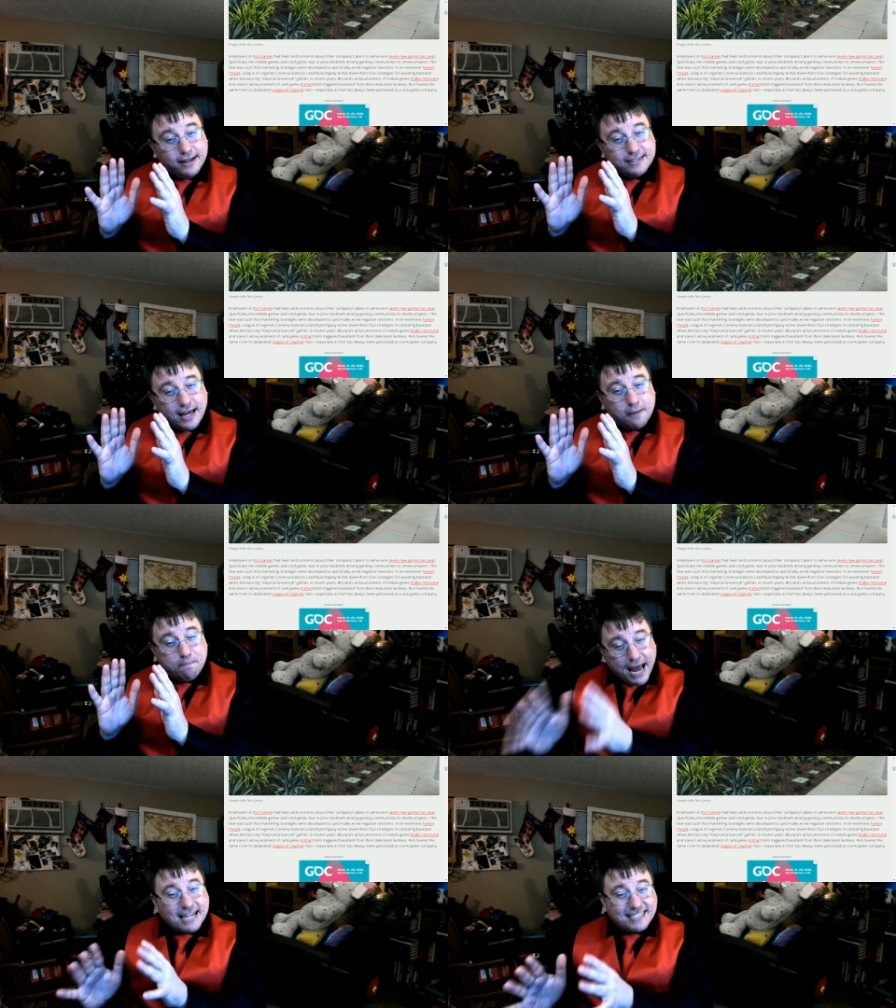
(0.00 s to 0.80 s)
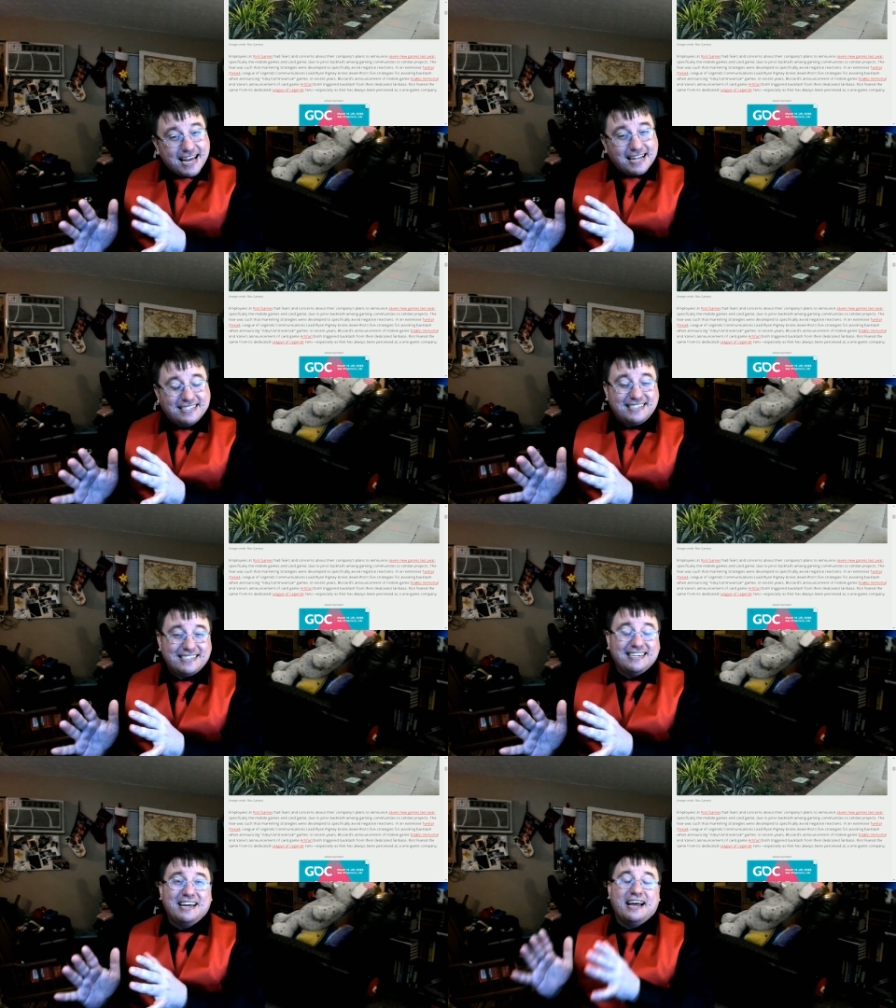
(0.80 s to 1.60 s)
a bad sentence,
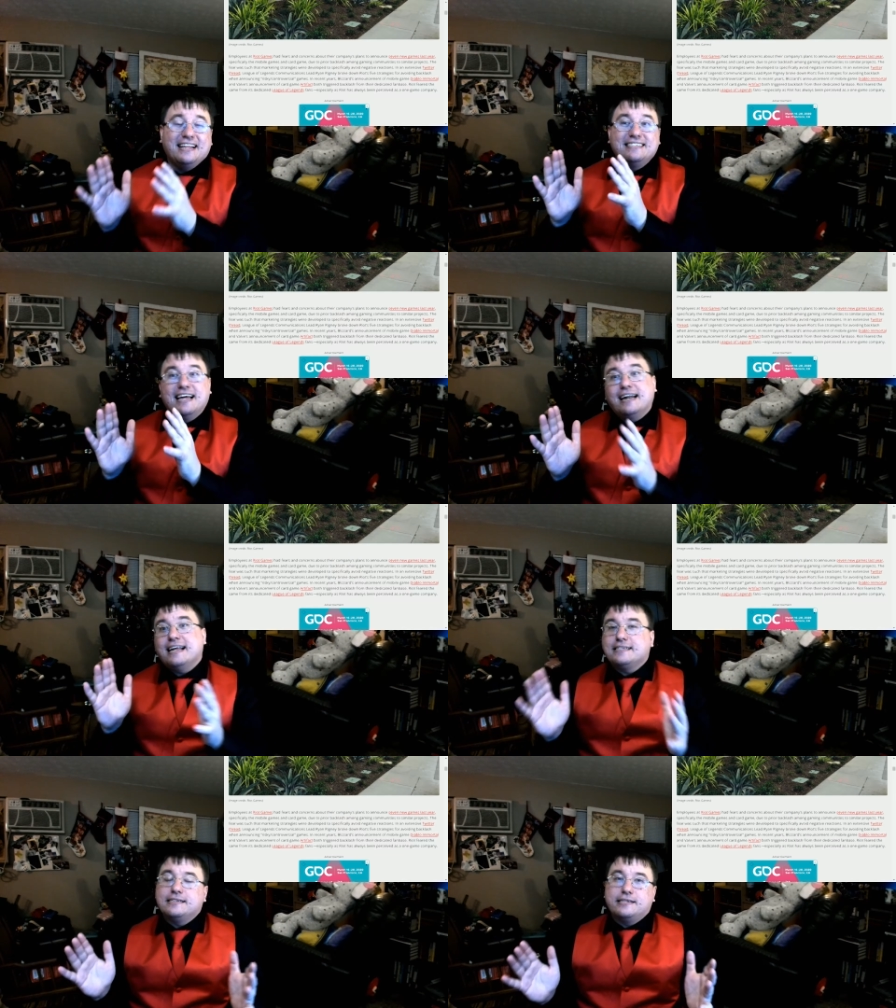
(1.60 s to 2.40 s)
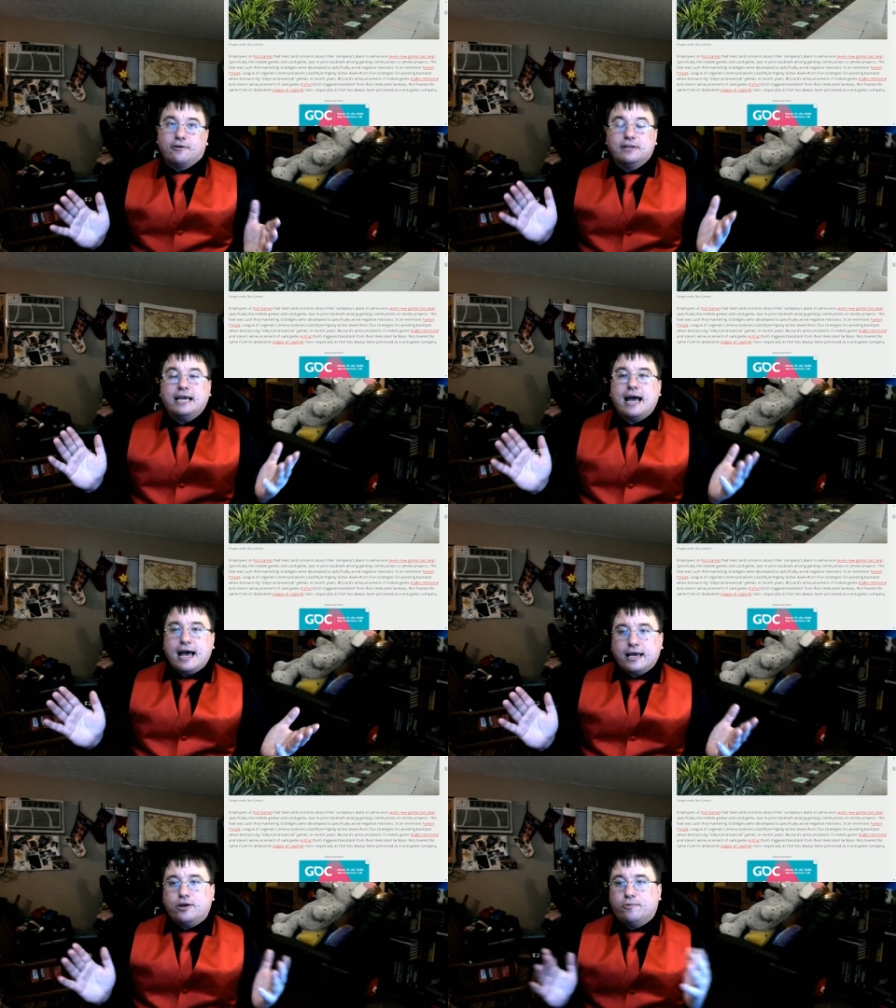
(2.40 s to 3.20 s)
it's not necessarily accurate.